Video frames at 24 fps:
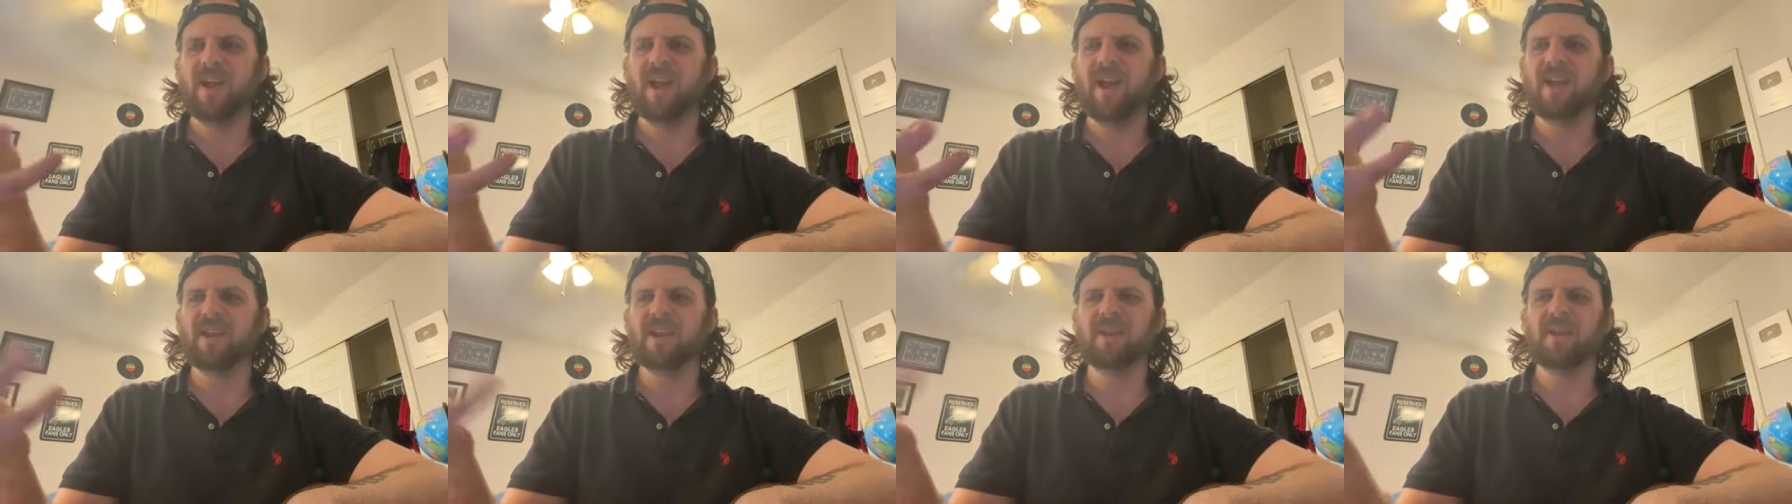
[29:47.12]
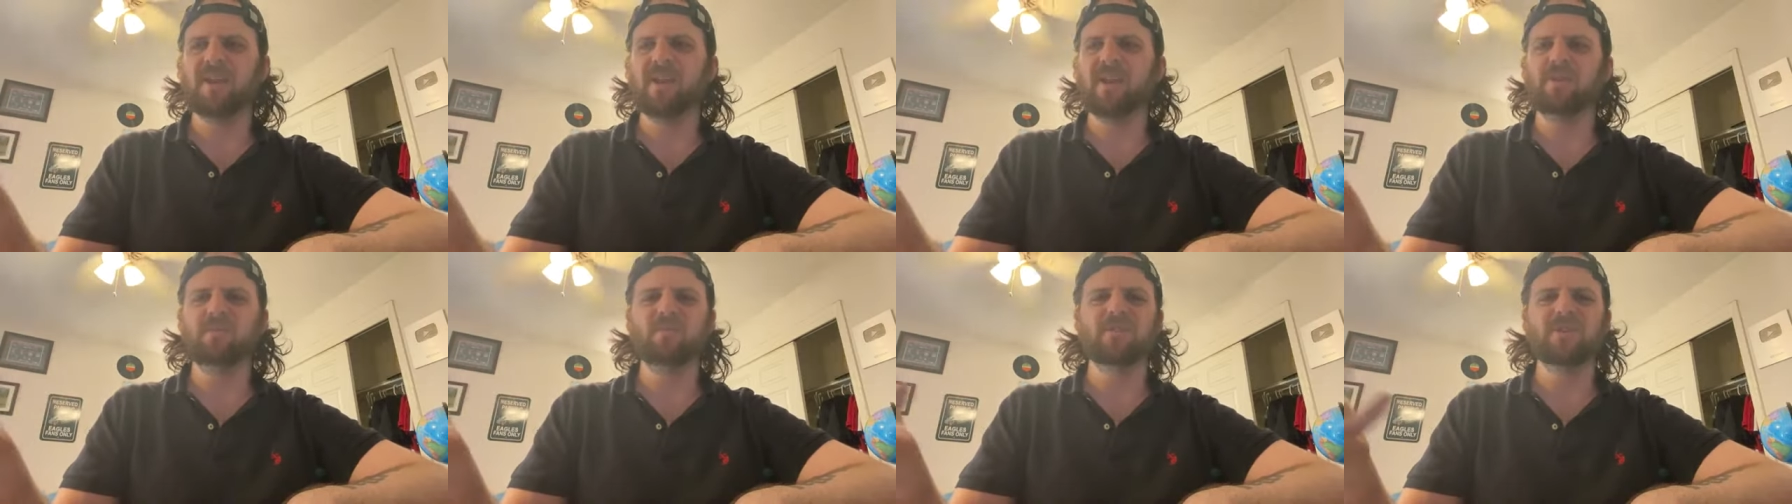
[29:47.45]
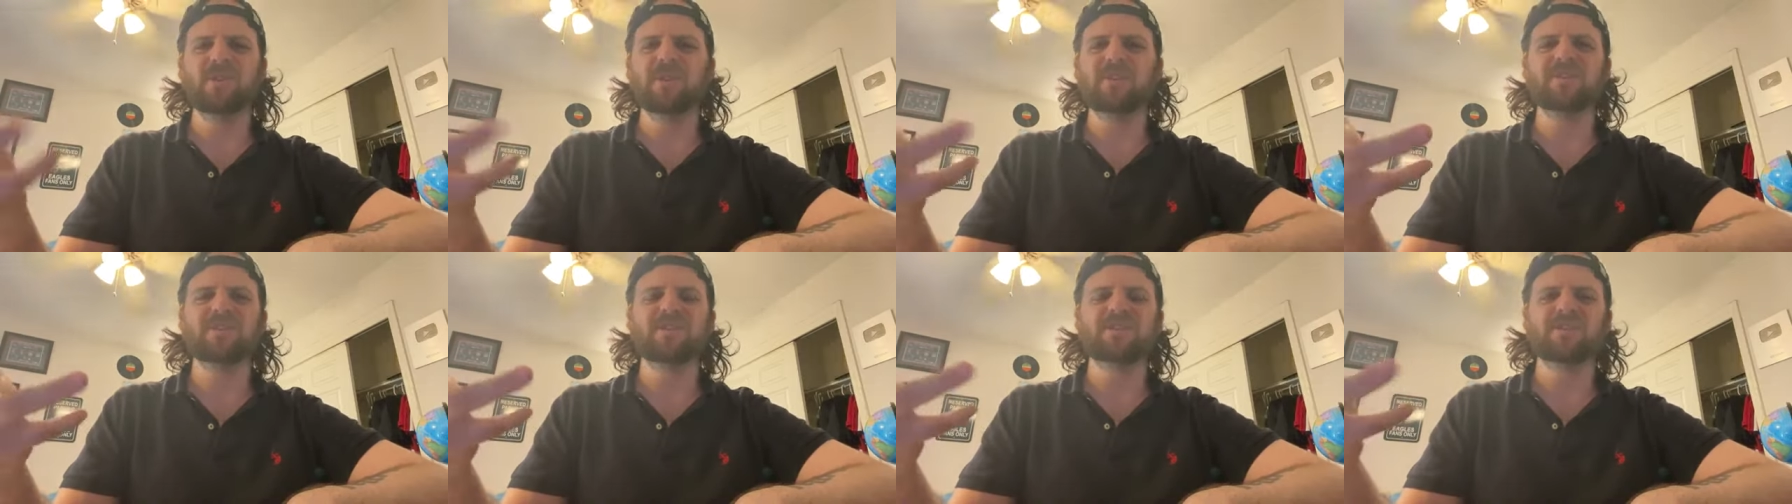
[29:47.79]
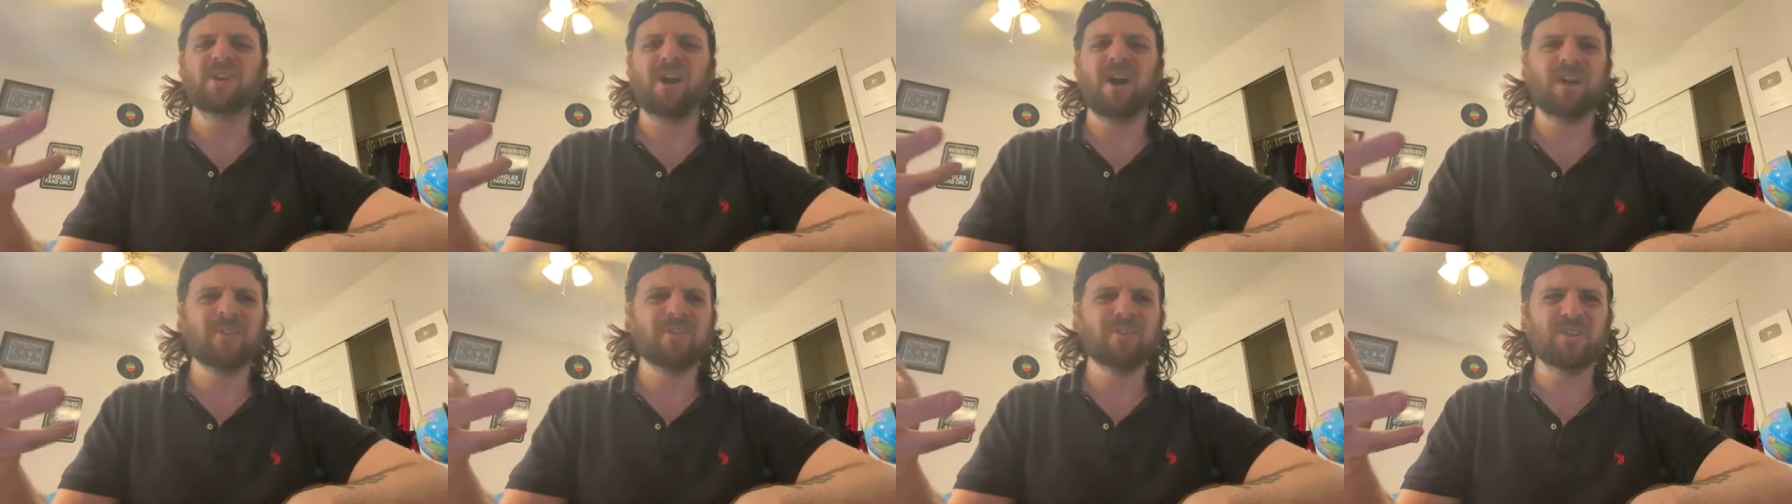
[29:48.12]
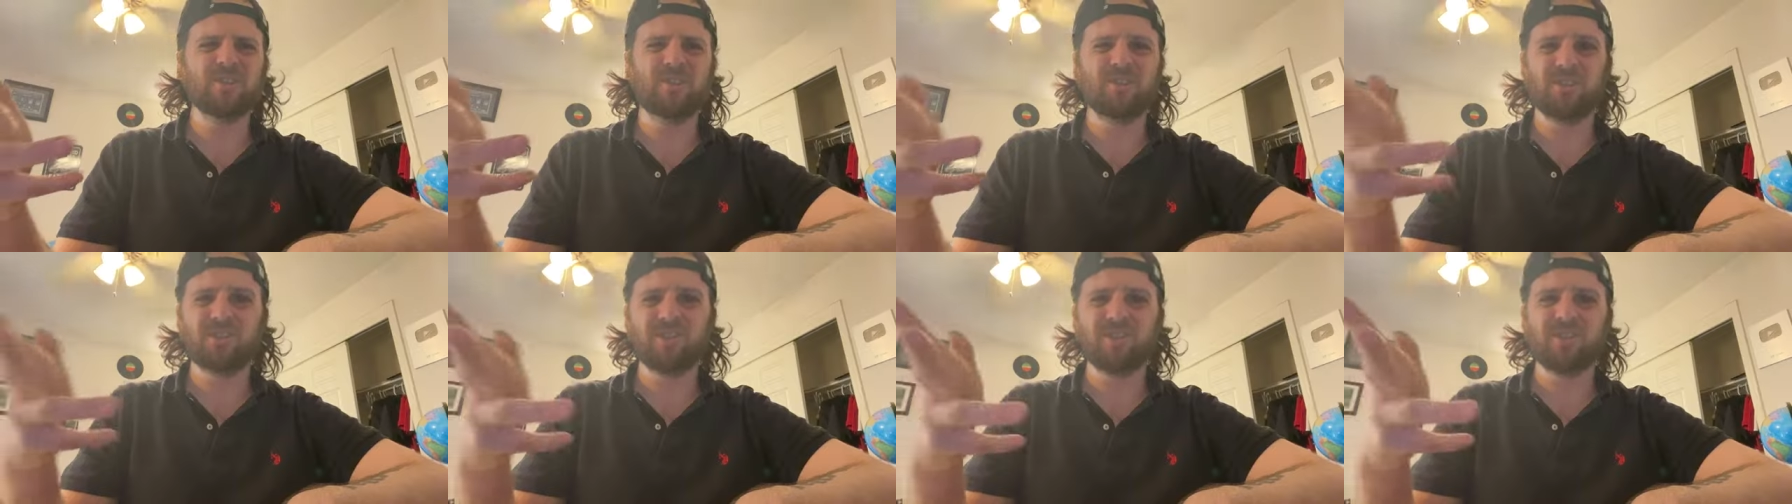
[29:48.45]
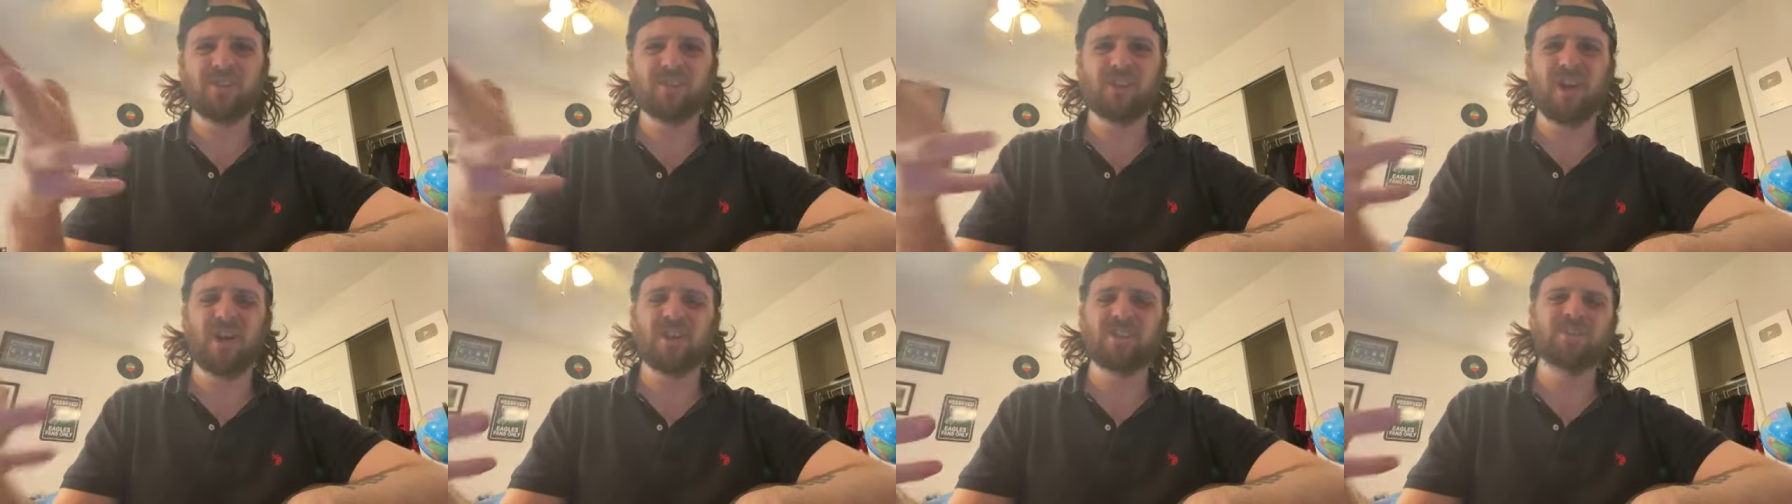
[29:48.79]
and he, it was he's a toxic
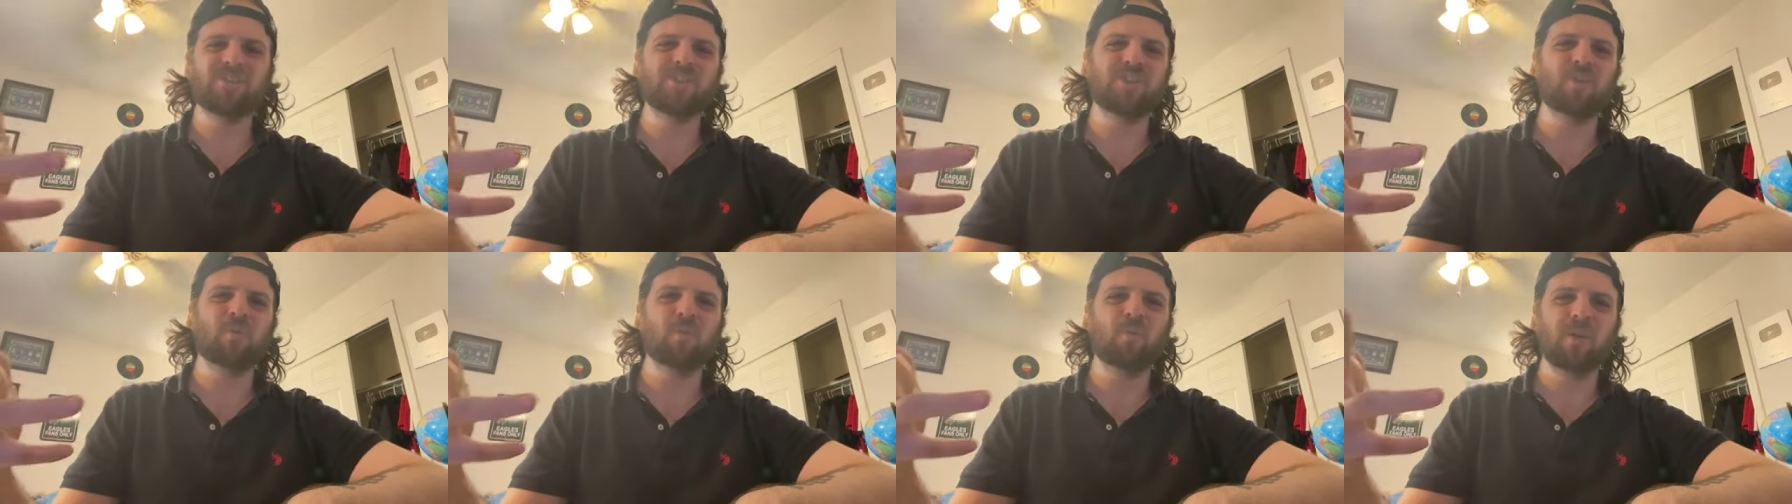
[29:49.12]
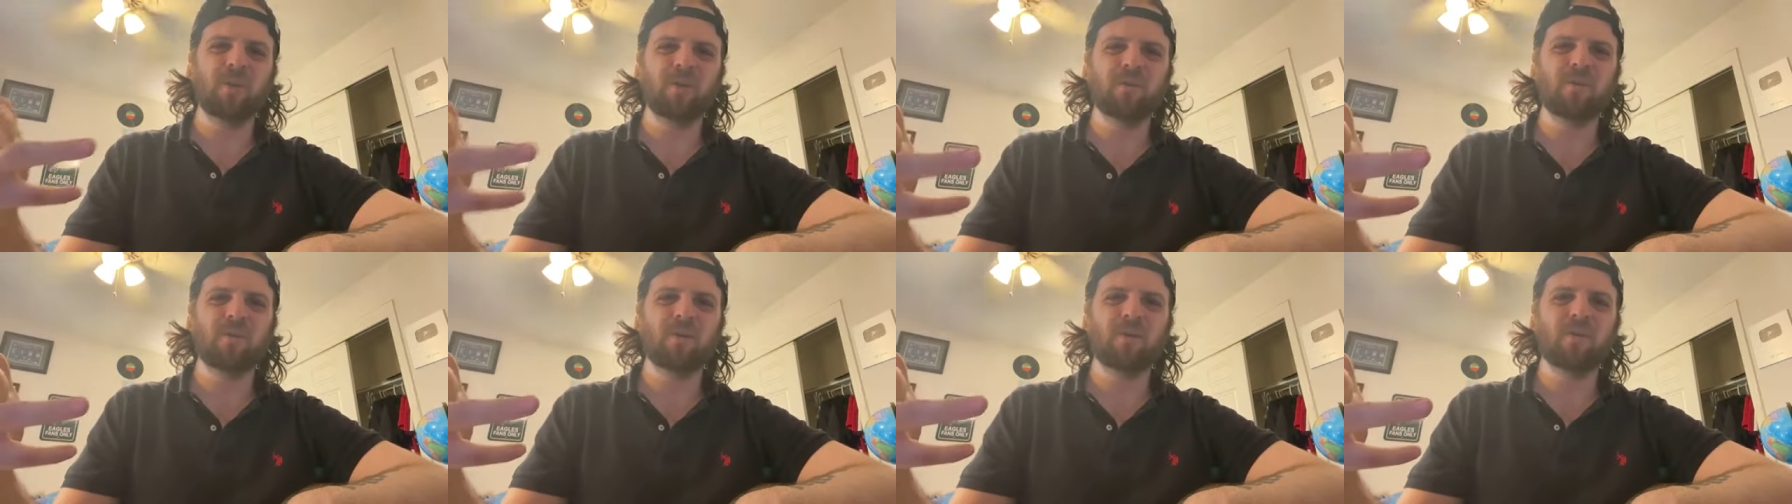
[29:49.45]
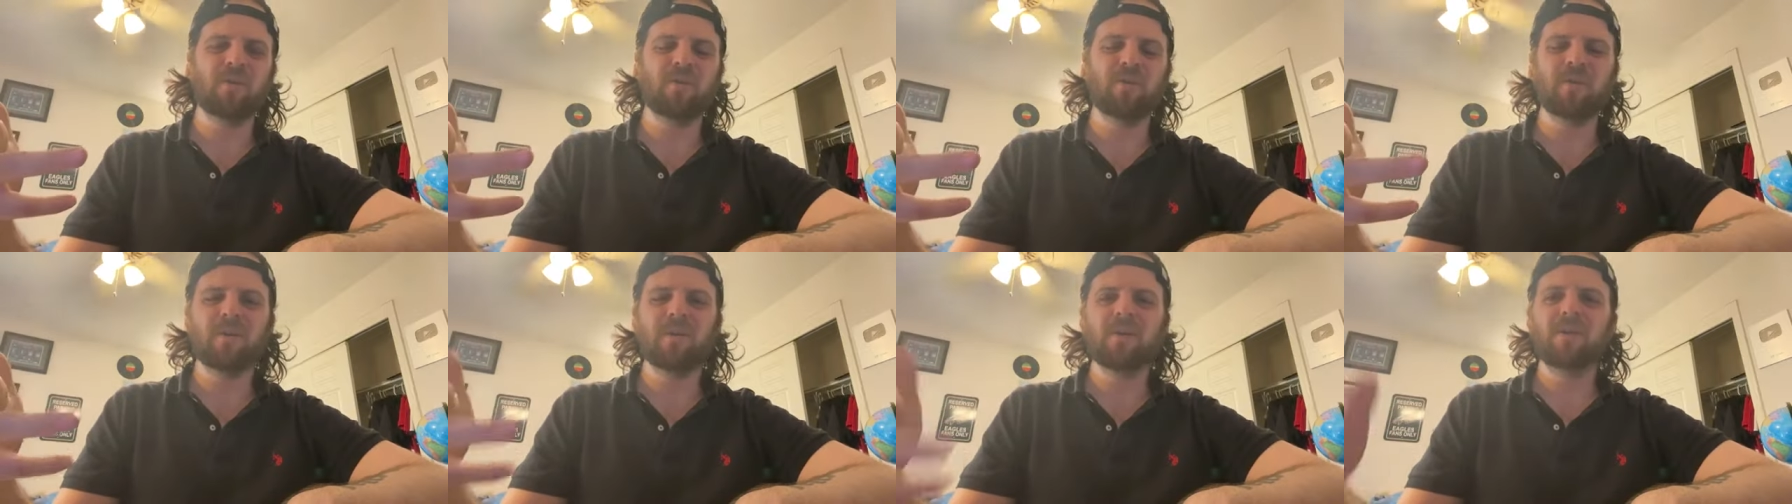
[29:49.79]
disgusting weirdo